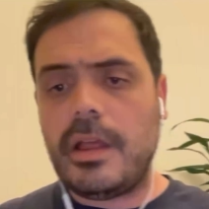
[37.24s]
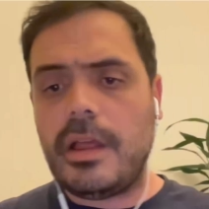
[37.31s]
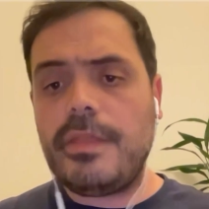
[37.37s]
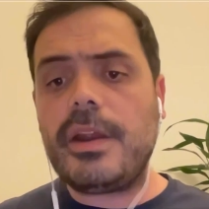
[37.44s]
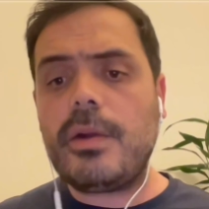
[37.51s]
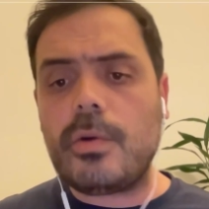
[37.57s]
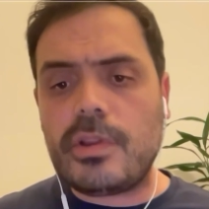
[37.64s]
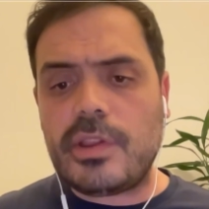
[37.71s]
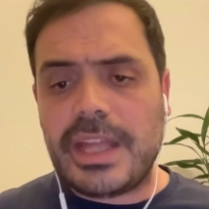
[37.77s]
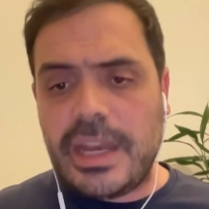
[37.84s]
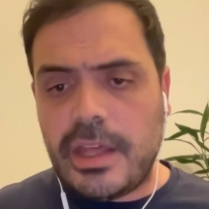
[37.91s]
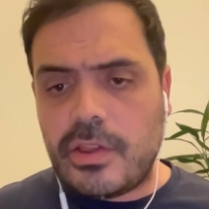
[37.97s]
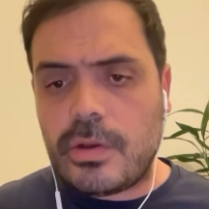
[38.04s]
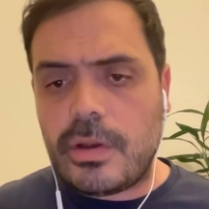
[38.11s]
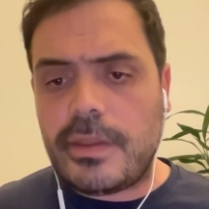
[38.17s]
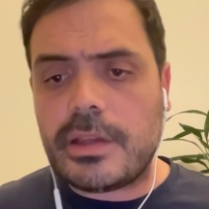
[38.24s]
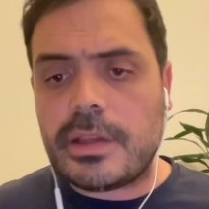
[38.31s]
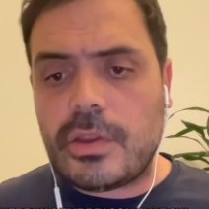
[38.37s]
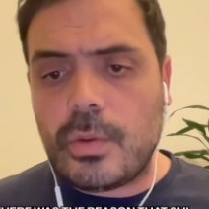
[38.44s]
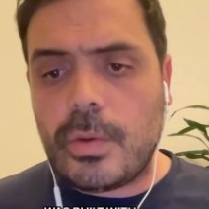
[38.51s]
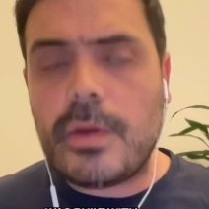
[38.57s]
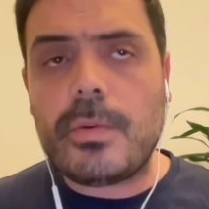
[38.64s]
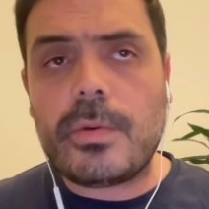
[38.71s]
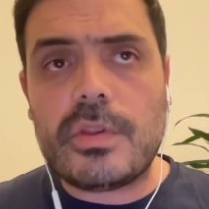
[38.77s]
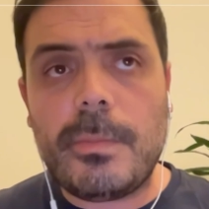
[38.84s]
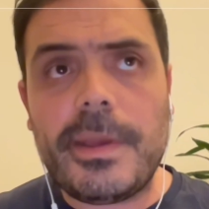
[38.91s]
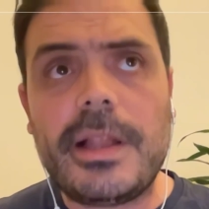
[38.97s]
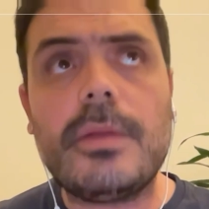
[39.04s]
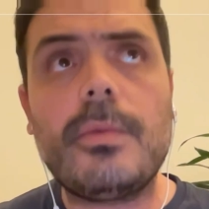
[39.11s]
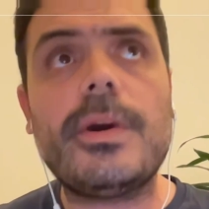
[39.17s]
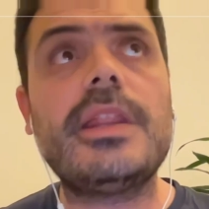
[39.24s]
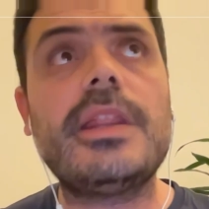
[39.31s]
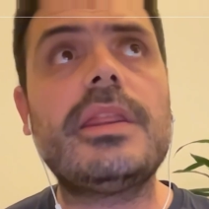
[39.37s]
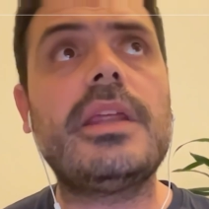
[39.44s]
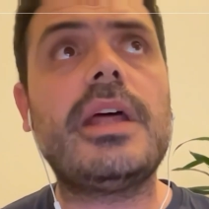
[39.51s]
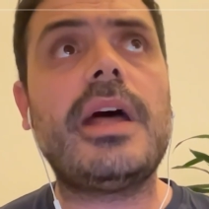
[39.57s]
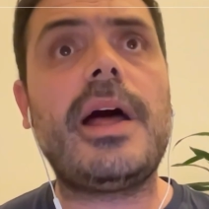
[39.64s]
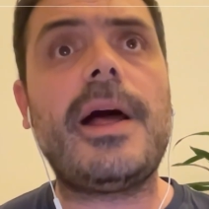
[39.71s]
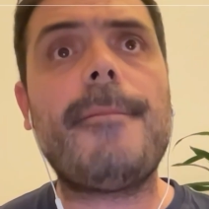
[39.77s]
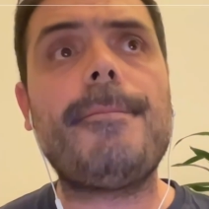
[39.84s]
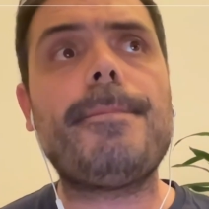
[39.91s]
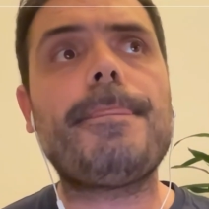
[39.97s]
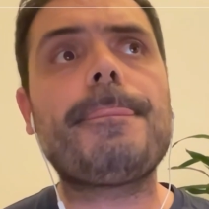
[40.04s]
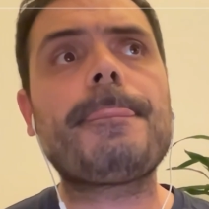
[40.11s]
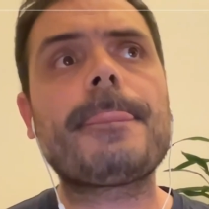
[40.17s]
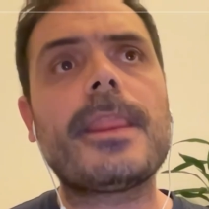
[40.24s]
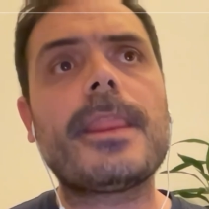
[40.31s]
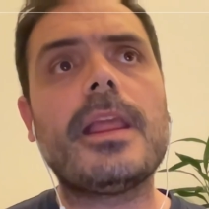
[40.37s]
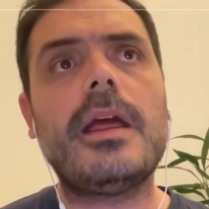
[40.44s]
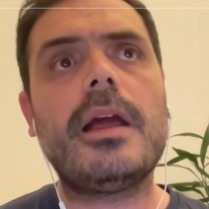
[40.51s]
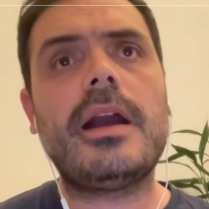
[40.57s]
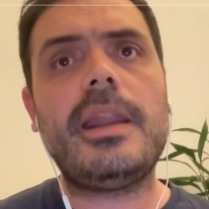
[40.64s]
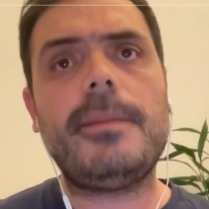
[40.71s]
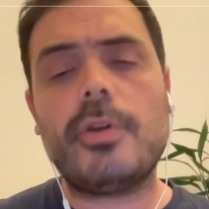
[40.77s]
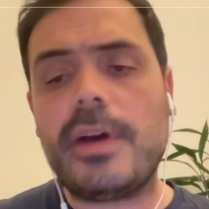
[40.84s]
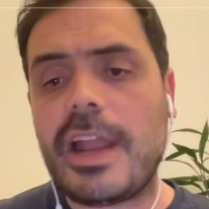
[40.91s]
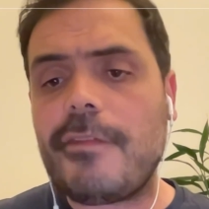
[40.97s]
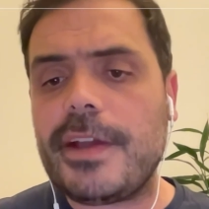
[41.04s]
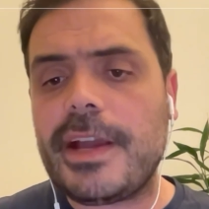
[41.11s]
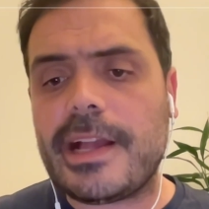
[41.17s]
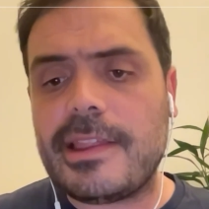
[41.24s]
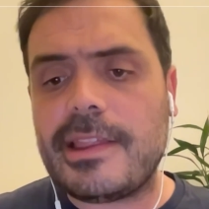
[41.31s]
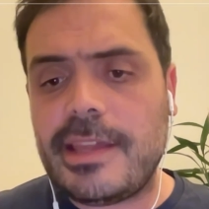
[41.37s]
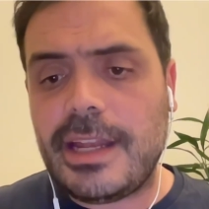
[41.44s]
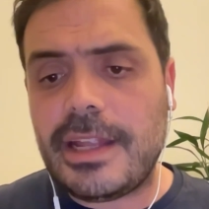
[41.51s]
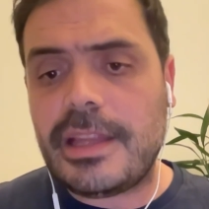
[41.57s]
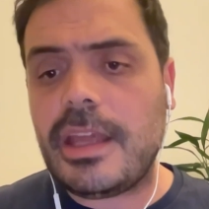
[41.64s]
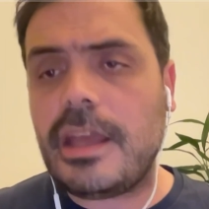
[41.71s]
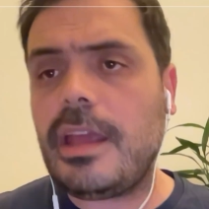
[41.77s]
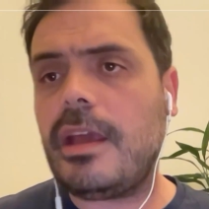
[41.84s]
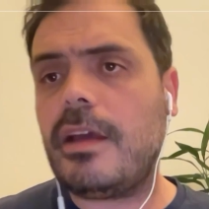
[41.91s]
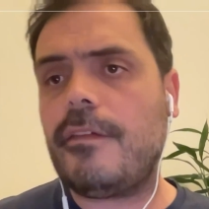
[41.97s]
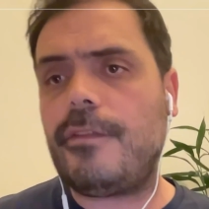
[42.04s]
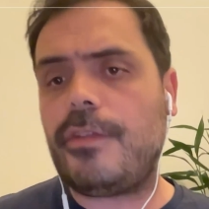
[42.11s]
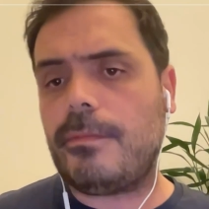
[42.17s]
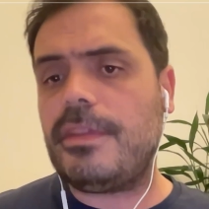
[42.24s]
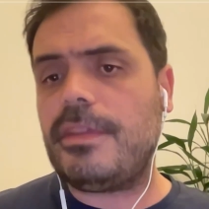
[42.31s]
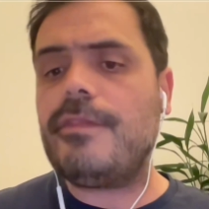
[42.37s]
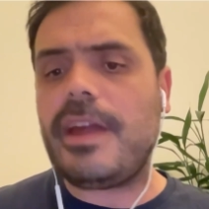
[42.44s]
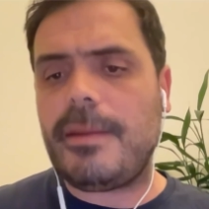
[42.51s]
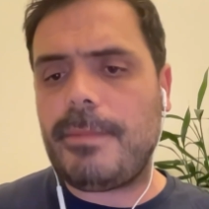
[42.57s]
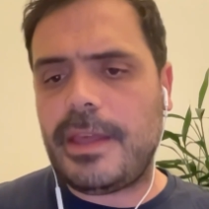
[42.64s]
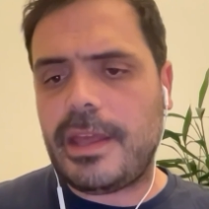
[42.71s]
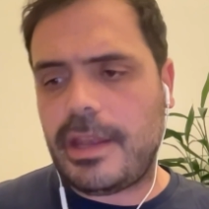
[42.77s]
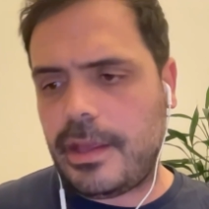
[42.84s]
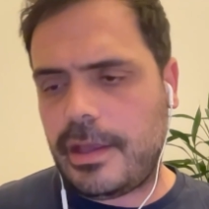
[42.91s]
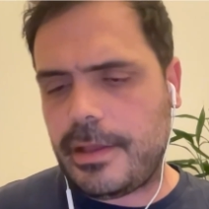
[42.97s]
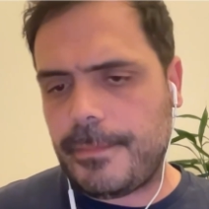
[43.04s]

There was a reason that Sui was built with cryptographic agility from the very beginning.